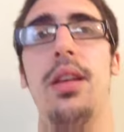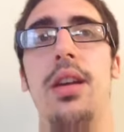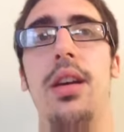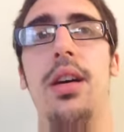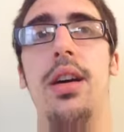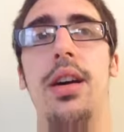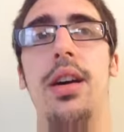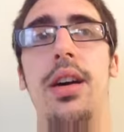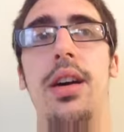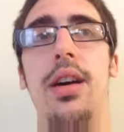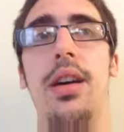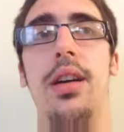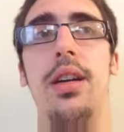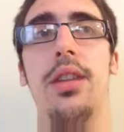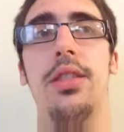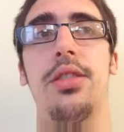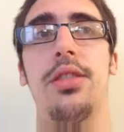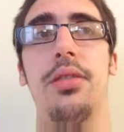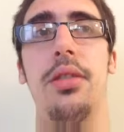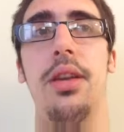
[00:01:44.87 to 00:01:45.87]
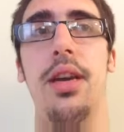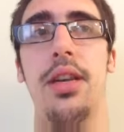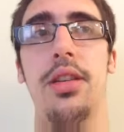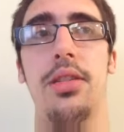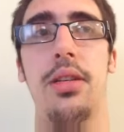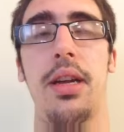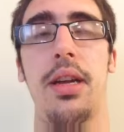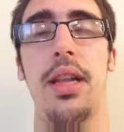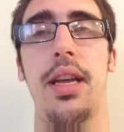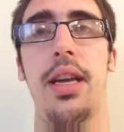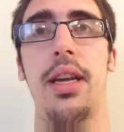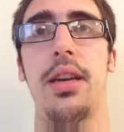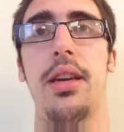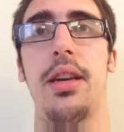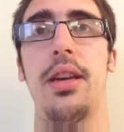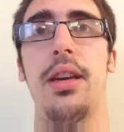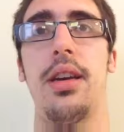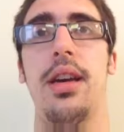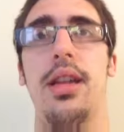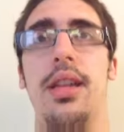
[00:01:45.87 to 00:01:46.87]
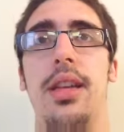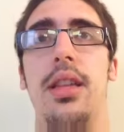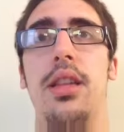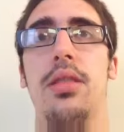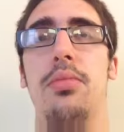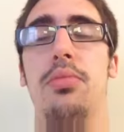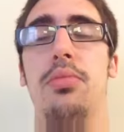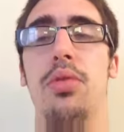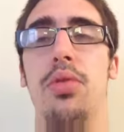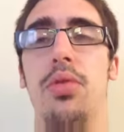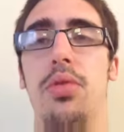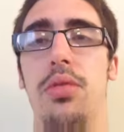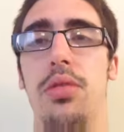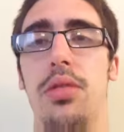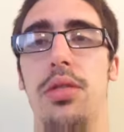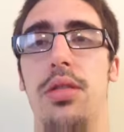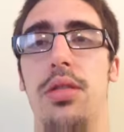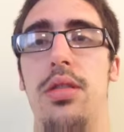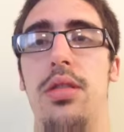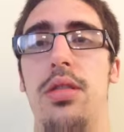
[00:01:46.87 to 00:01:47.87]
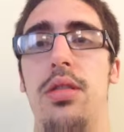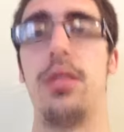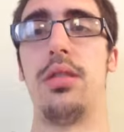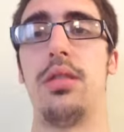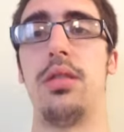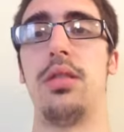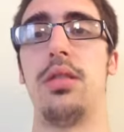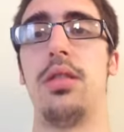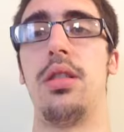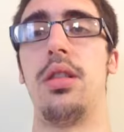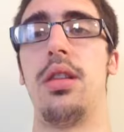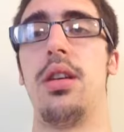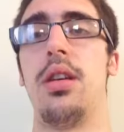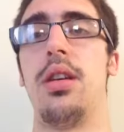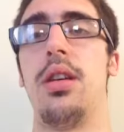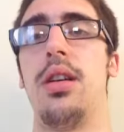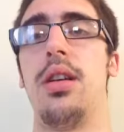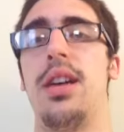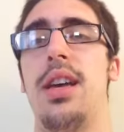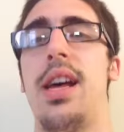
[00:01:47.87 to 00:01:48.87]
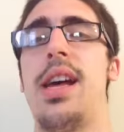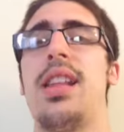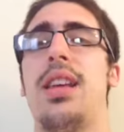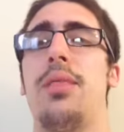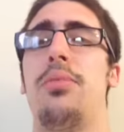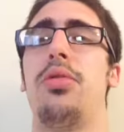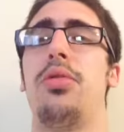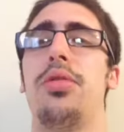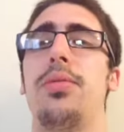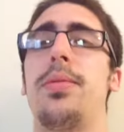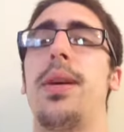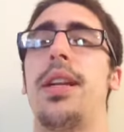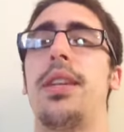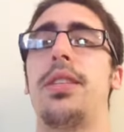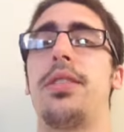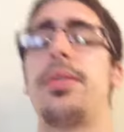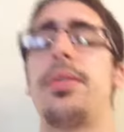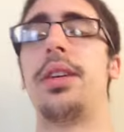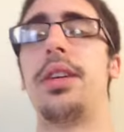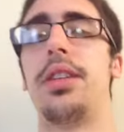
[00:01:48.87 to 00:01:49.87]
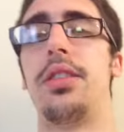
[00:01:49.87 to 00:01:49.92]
I like the Bulls. And I like Bulls -3